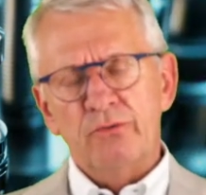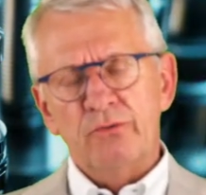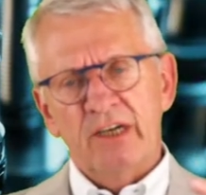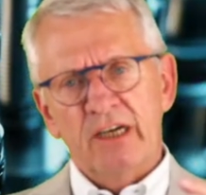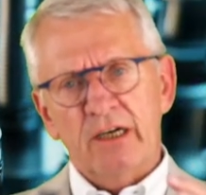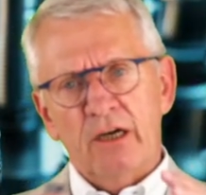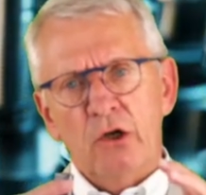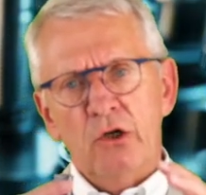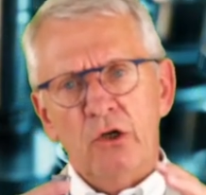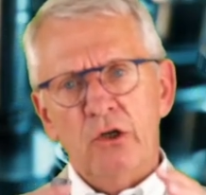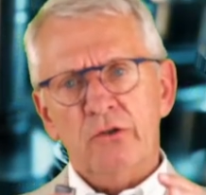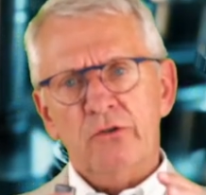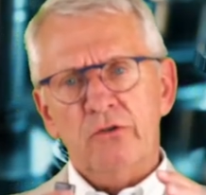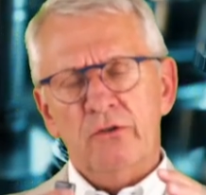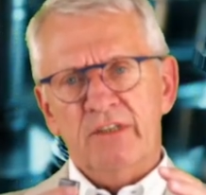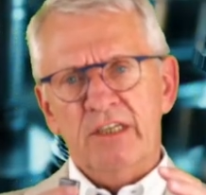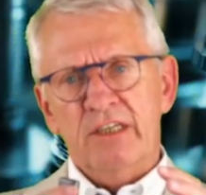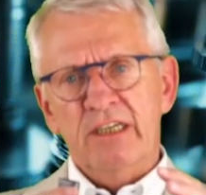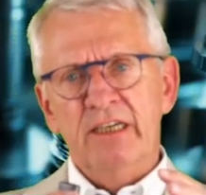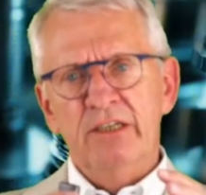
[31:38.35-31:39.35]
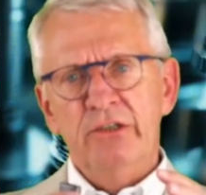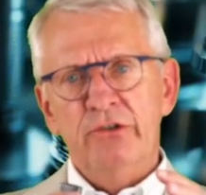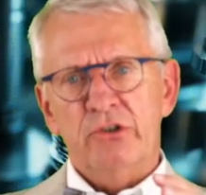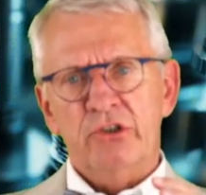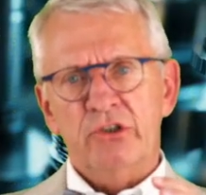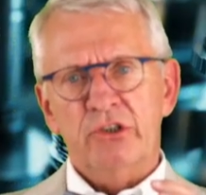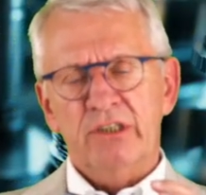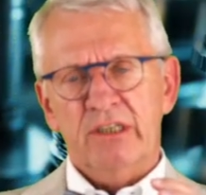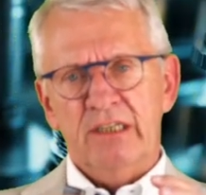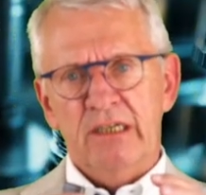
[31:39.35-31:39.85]
where a lot of the
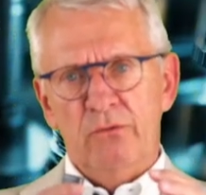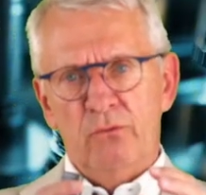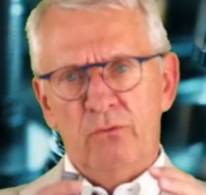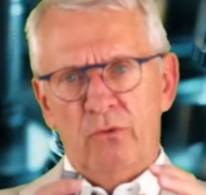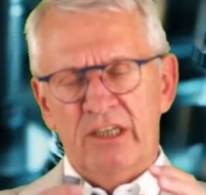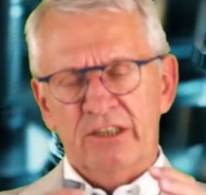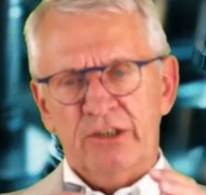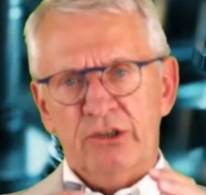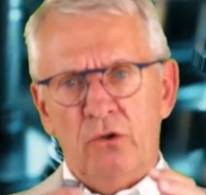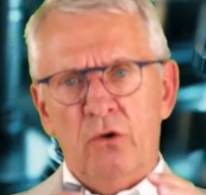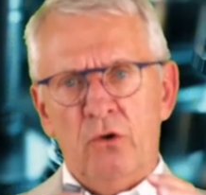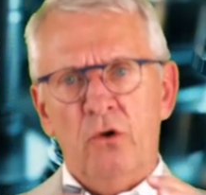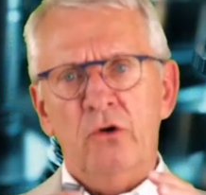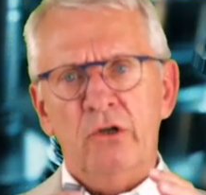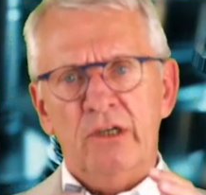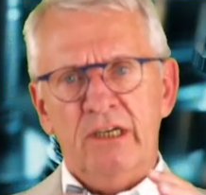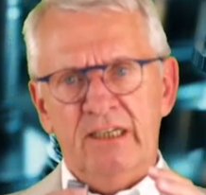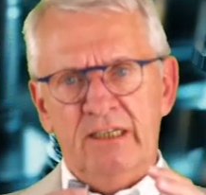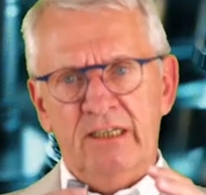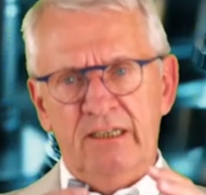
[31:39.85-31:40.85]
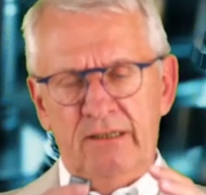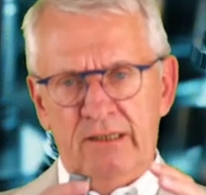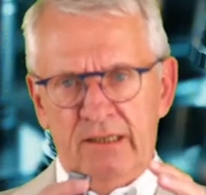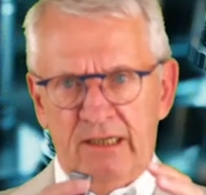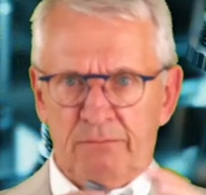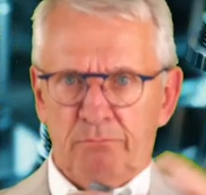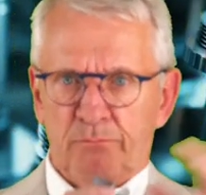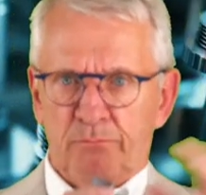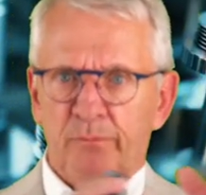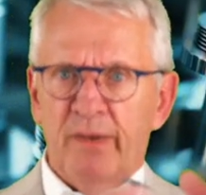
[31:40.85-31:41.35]
industry was
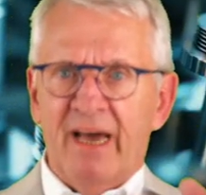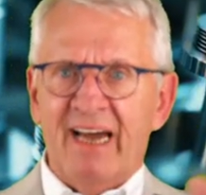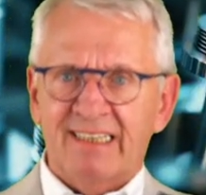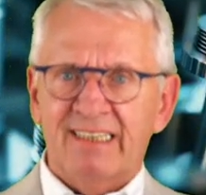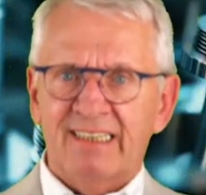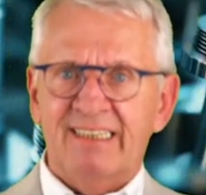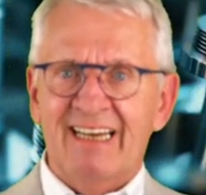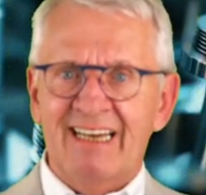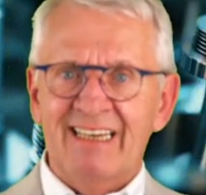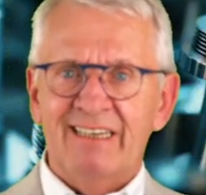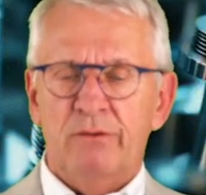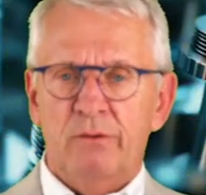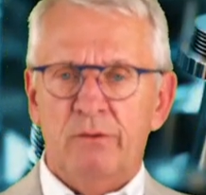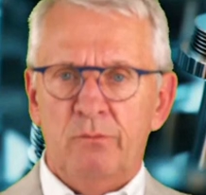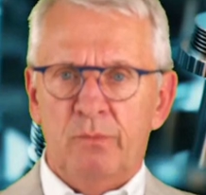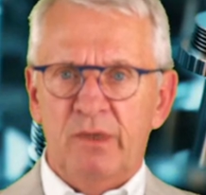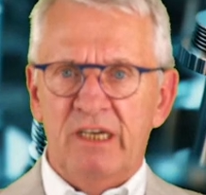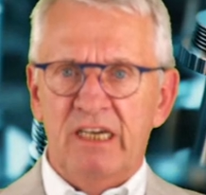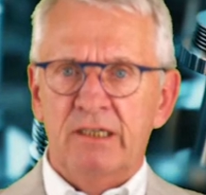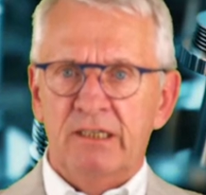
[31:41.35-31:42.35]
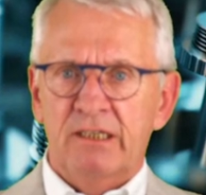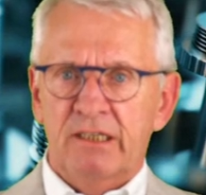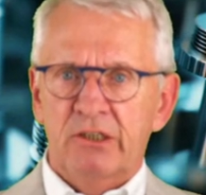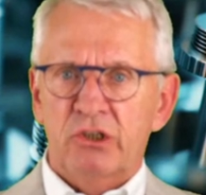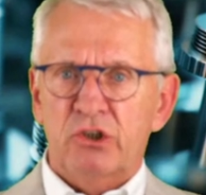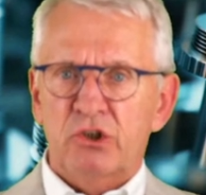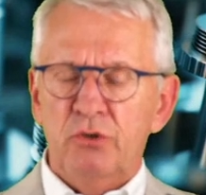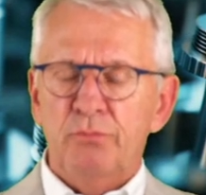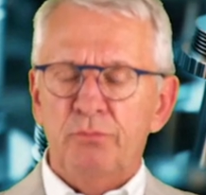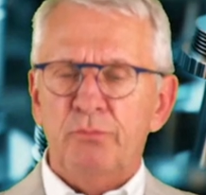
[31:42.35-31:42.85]
already back then being in
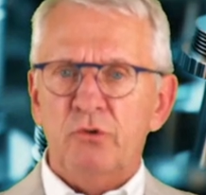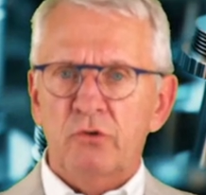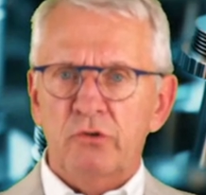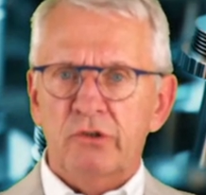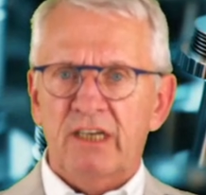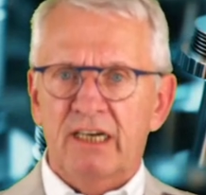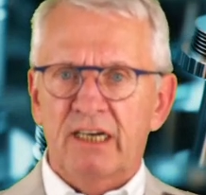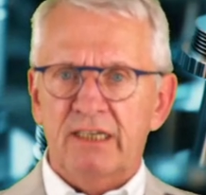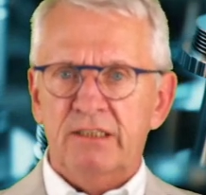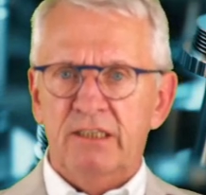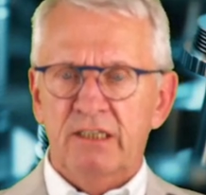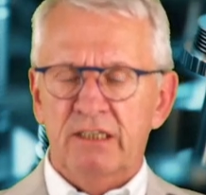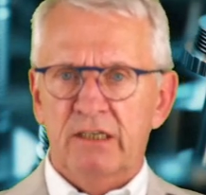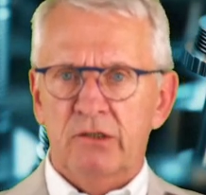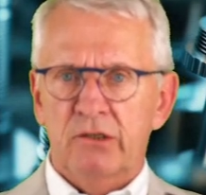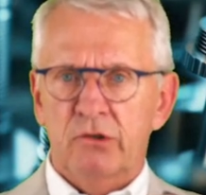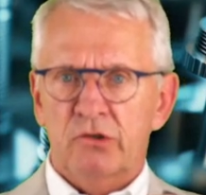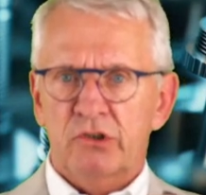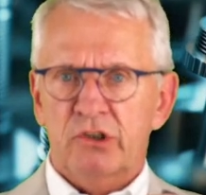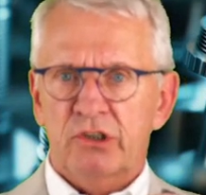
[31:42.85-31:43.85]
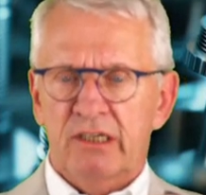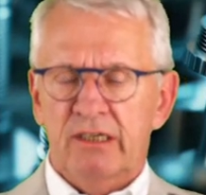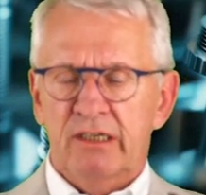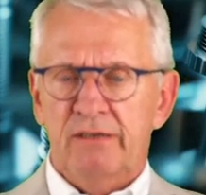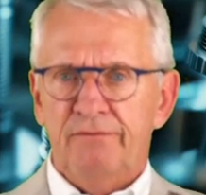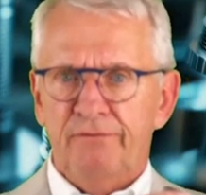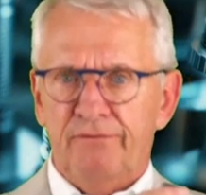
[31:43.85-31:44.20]
the subcontracting industry,